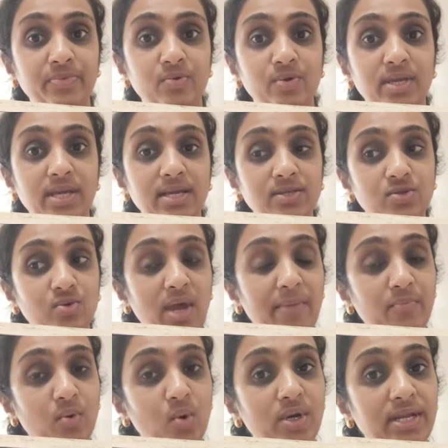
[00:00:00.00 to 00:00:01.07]
Okay, so
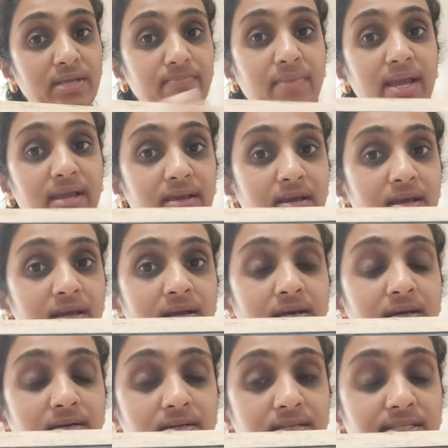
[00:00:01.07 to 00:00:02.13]
I'm holding my
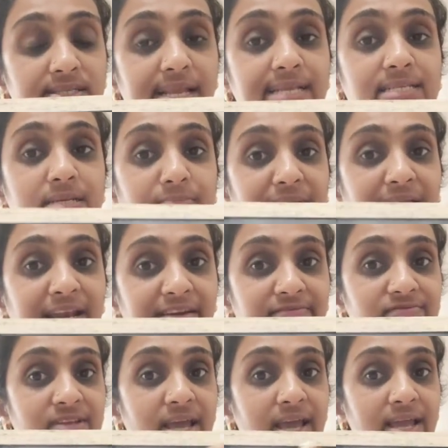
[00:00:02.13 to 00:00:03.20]
slate in my
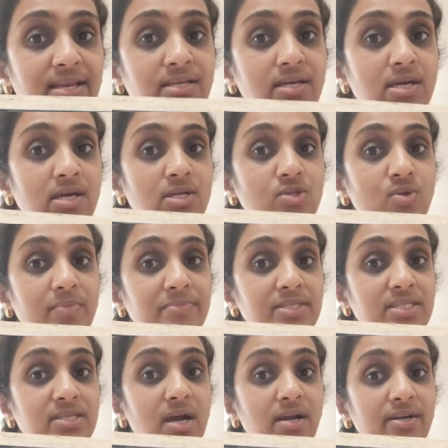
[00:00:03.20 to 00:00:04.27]
left hand. So I'm
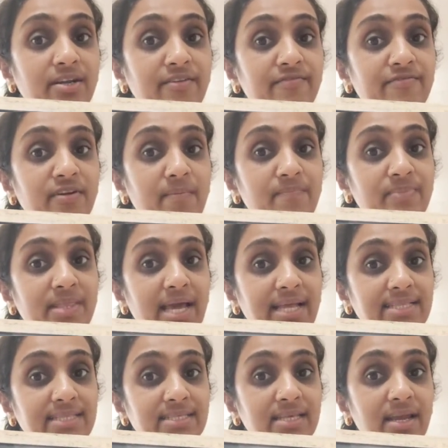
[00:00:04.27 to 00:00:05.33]
starting from
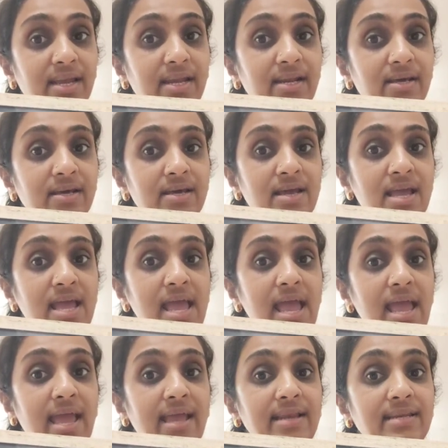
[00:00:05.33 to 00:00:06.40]
that side
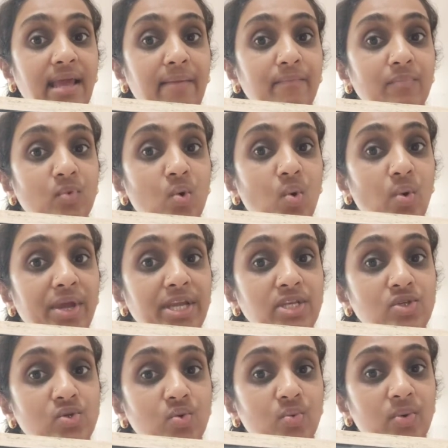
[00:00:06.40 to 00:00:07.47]
and I'm
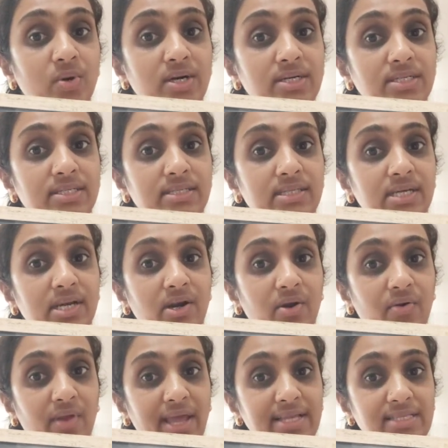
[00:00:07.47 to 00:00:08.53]
going towards the
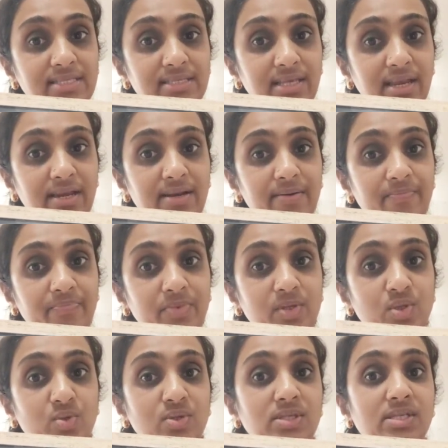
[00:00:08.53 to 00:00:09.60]
right side.
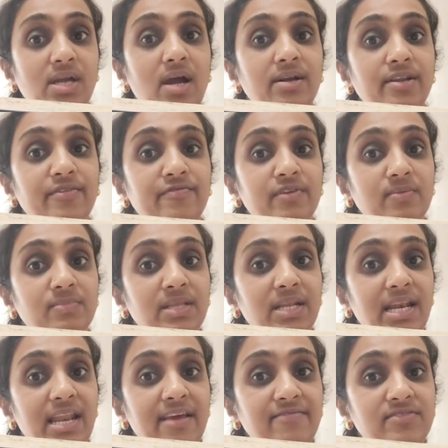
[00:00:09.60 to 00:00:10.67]
So starting from the
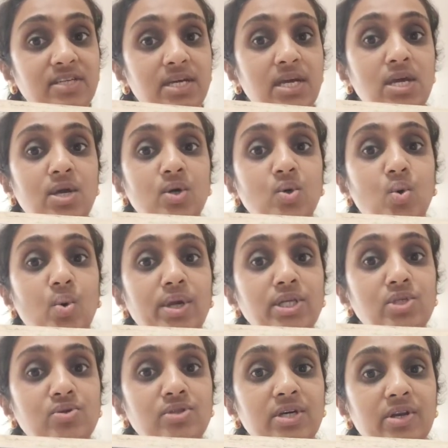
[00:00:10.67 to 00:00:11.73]
left,
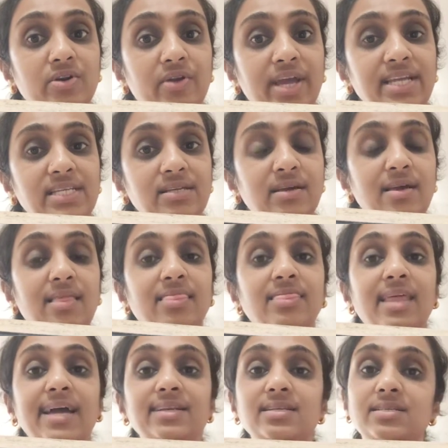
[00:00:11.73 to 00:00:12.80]
going to the right,
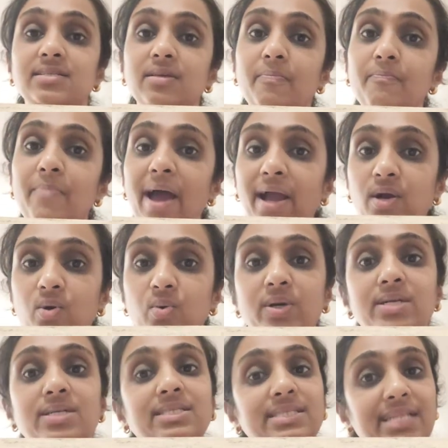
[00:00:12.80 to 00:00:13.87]
that is a
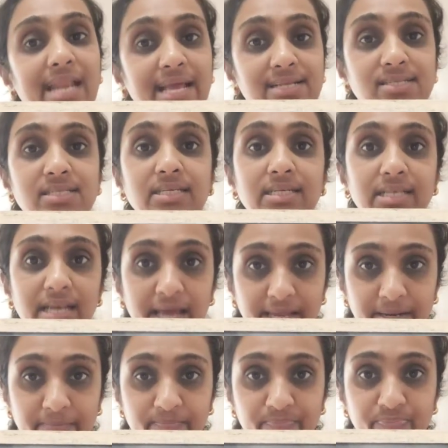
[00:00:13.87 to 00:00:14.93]
backward slanting
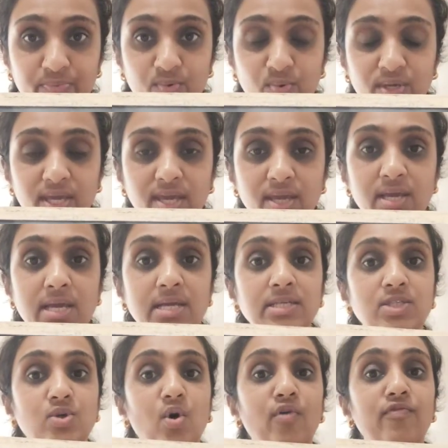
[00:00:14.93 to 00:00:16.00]
line. Okay,
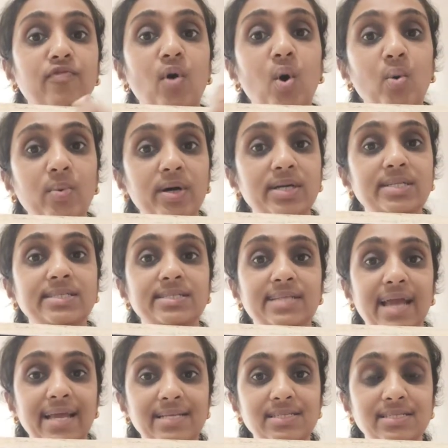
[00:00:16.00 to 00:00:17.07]
so a forward
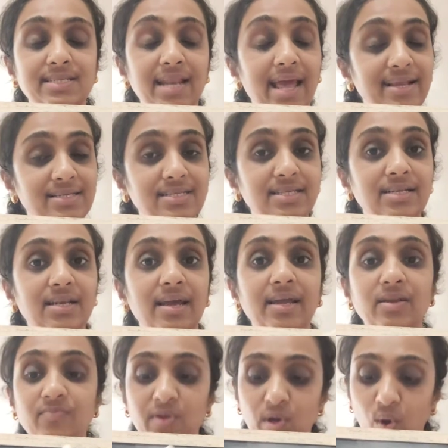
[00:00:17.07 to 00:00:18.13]
slanting
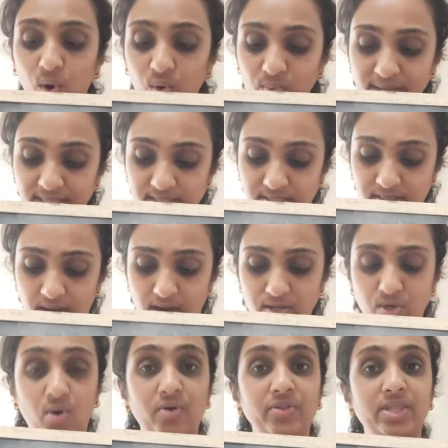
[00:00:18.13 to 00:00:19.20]
line will always
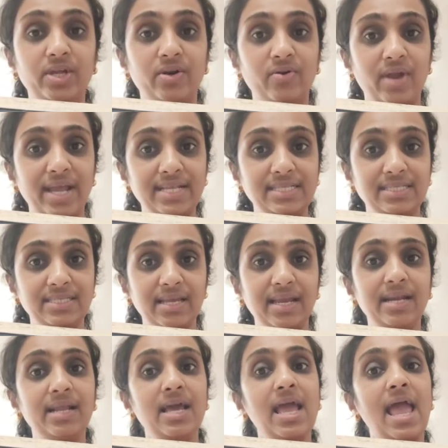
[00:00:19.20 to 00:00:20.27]
start on the right
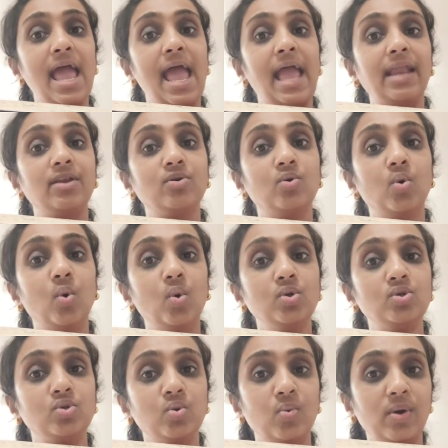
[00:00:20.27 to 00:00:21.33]
side and go
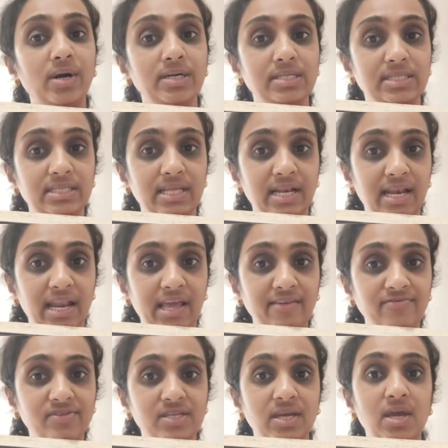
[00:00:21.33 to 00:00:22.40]
towards the
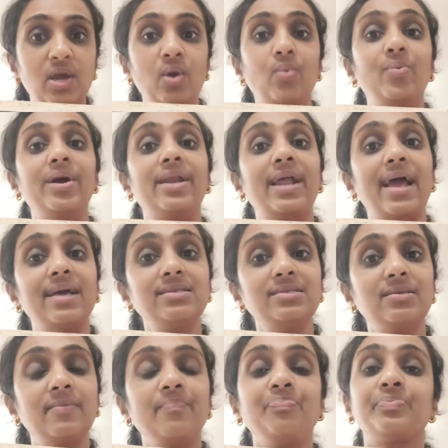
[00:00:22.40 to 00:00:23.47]
left,
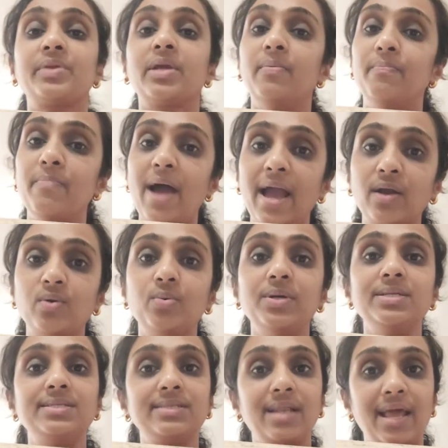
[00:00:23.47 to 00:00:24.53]
whereas a
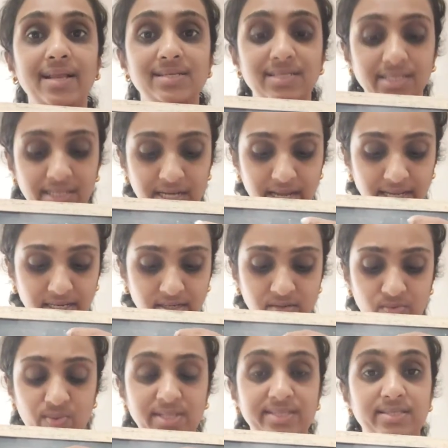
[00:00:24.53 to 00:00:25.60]
backward slanting
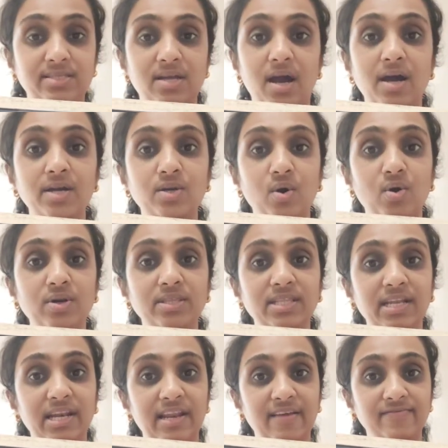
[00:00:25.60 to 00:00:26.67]
line will start on
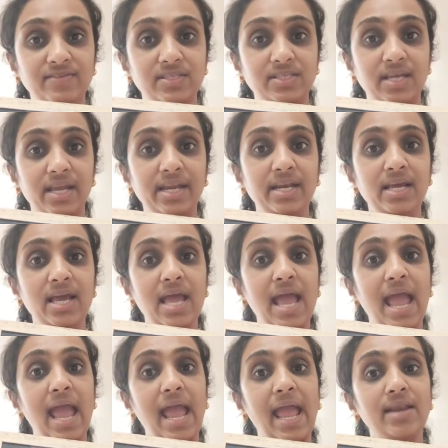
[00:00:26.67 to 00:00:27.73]
the left side
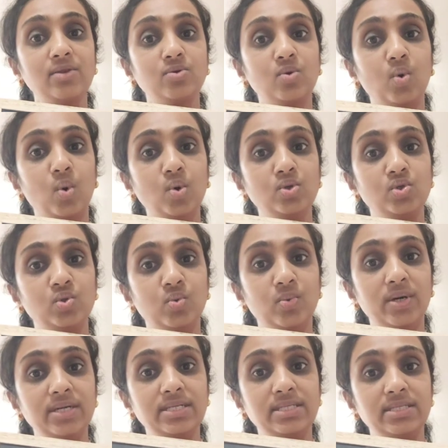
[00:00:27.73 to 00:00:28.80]
and go
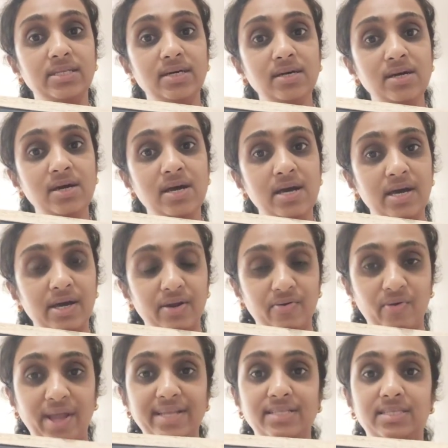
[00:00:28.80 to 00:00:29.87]
towards the
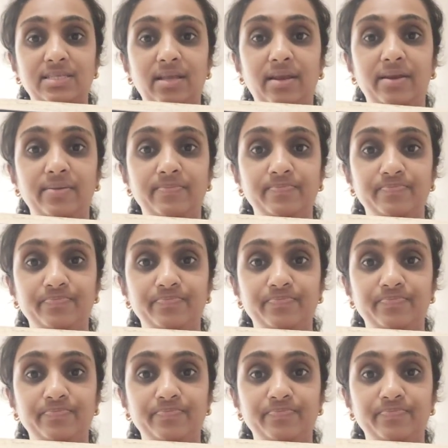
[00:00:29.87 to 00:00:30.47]
right side.